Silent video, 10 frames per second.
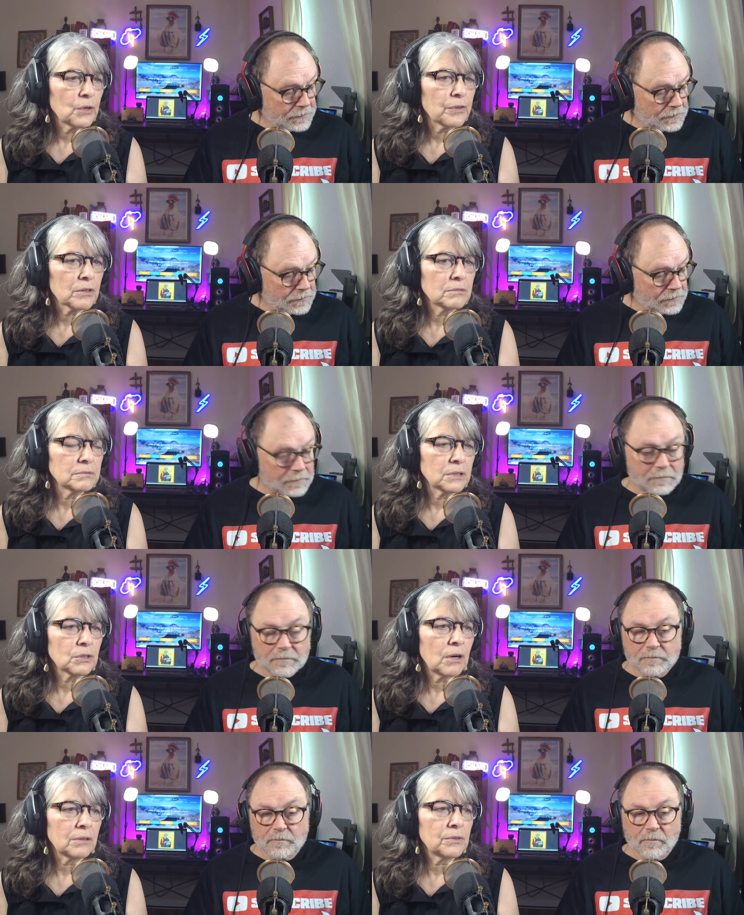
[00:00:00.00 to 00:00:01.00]
Speaker 1: they're they're
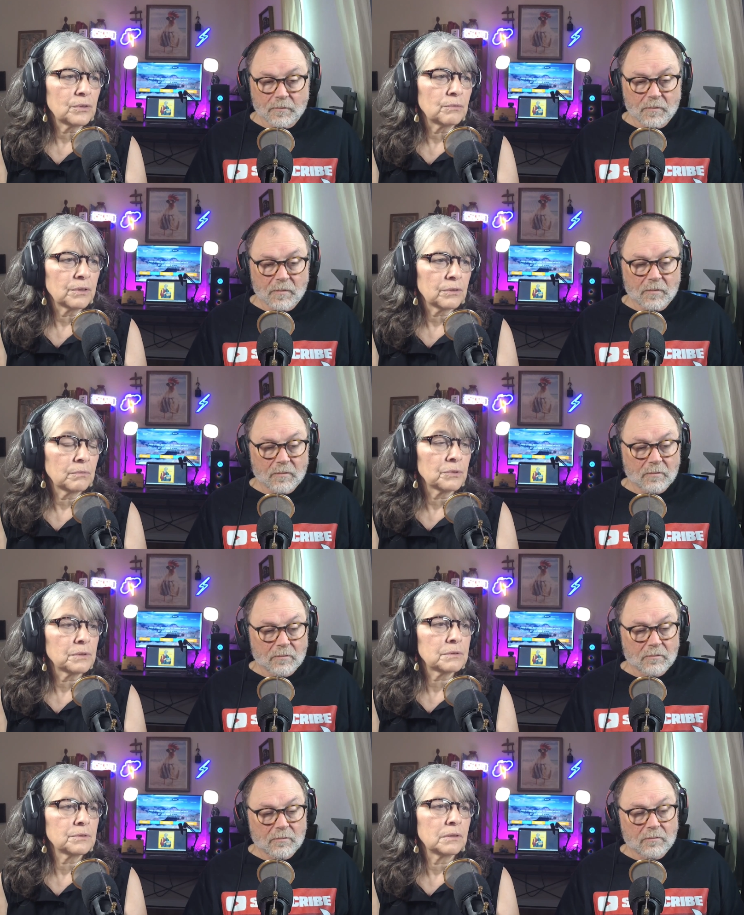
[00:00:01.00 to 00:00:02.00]
called to do was which
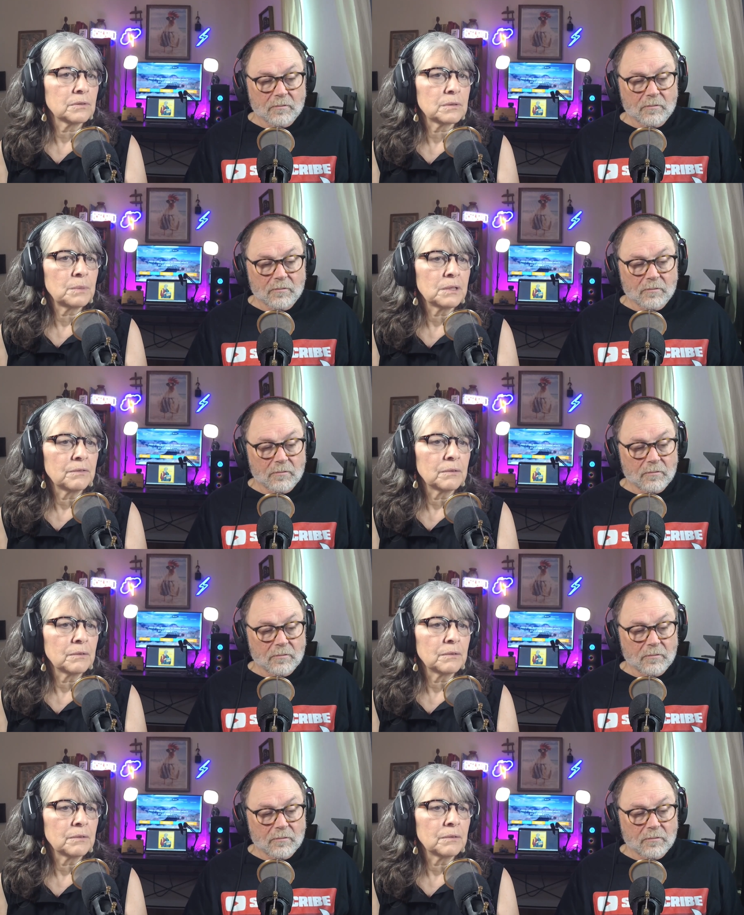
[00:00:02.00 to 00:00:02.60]
is to be